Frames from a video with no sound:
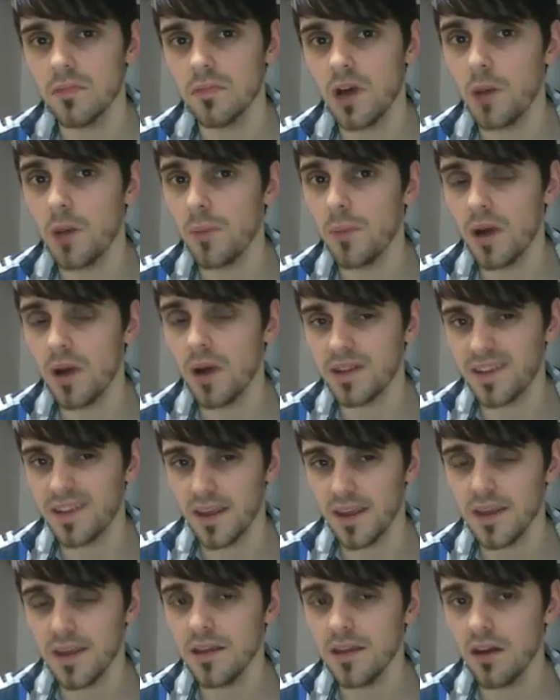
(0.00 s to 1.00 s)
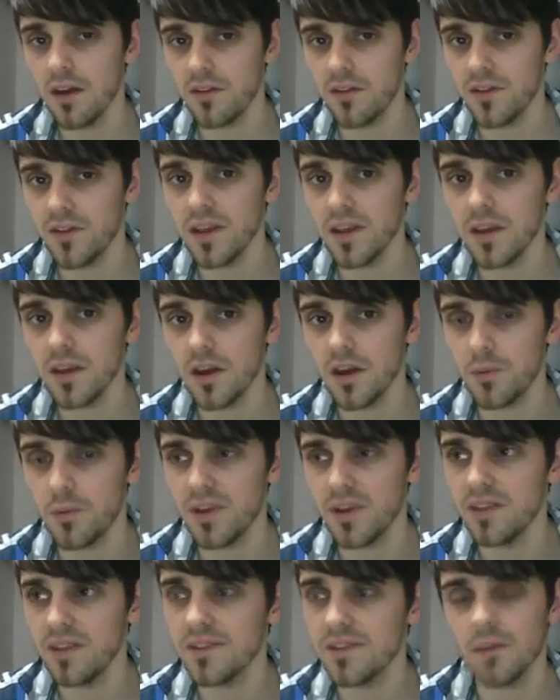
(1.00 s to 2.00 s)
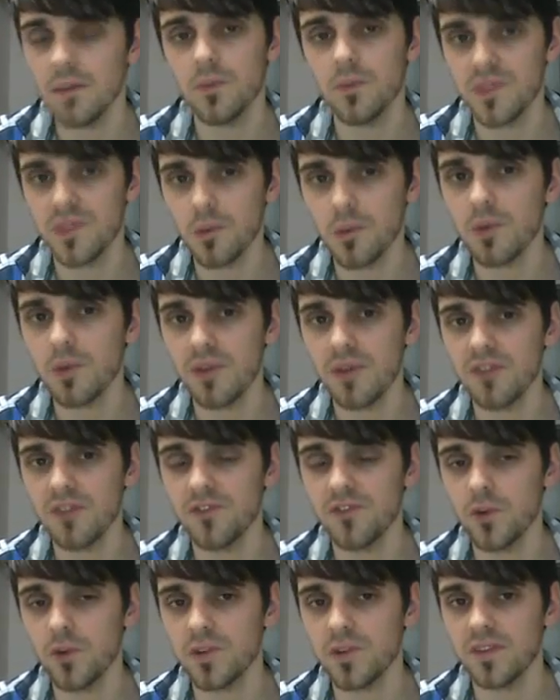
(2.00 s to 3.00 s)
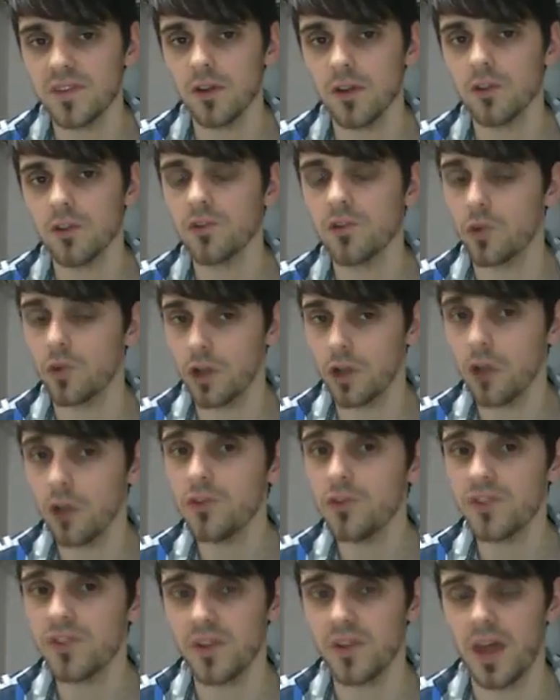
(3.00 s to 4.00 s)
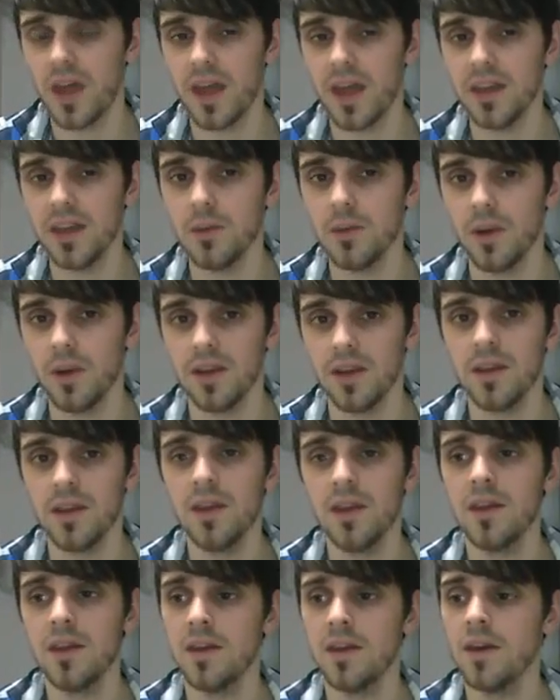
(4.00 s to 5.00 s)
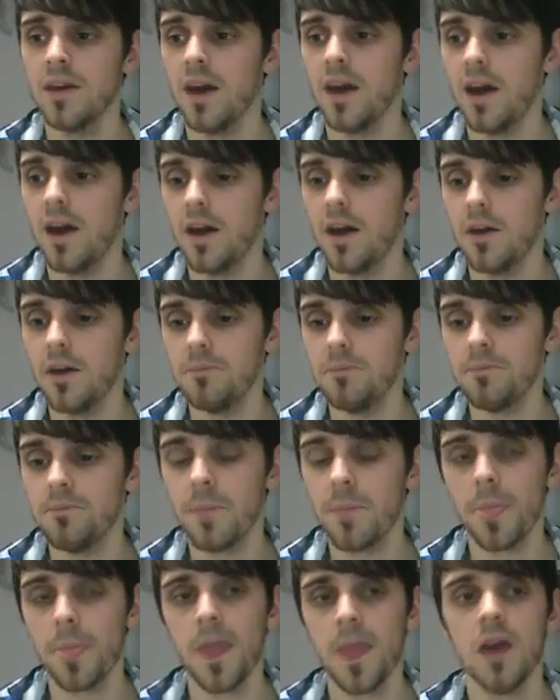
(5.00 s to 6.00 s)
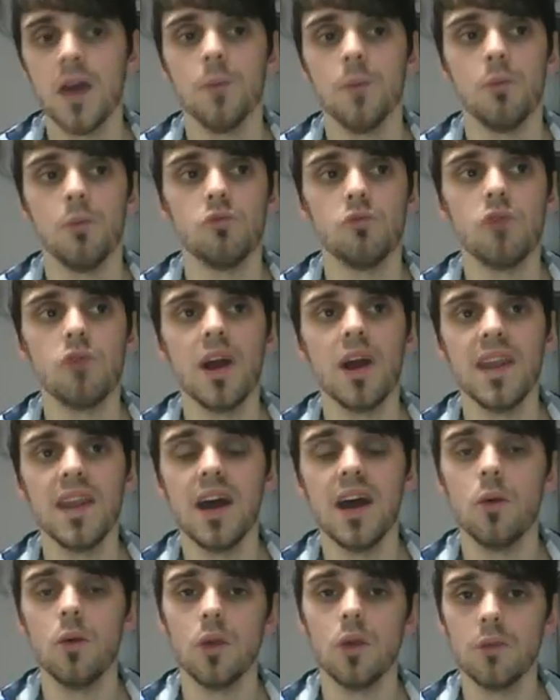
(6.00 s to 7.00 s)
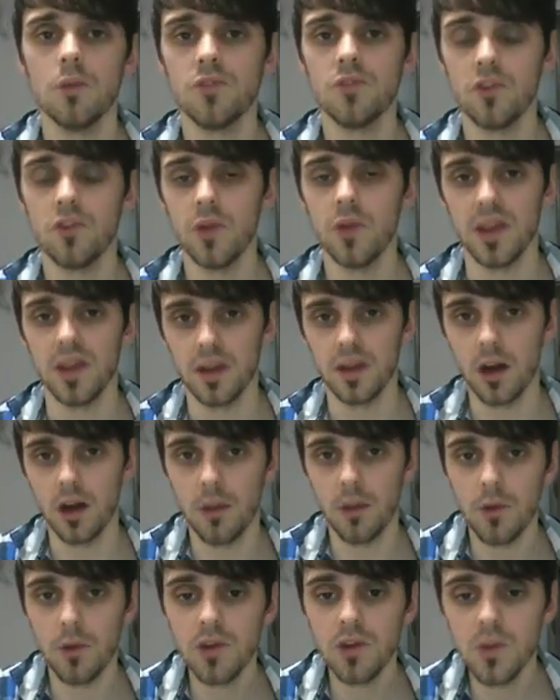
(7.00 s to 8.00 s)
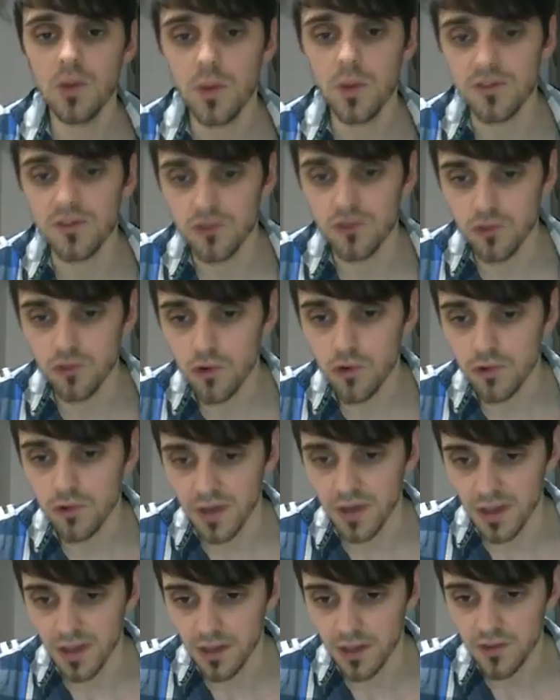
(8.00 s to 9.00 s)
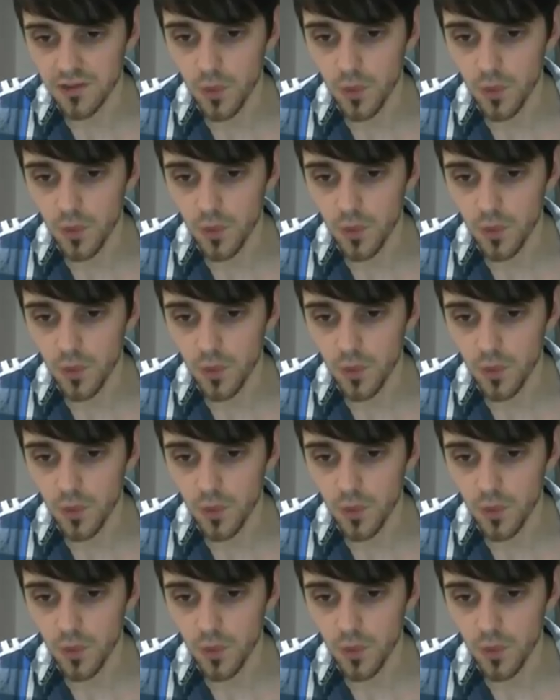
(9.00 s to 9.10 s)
a day, I believe somewhere around $40 or close to that anyway. But right now what I'm doing, I'm only withdrawing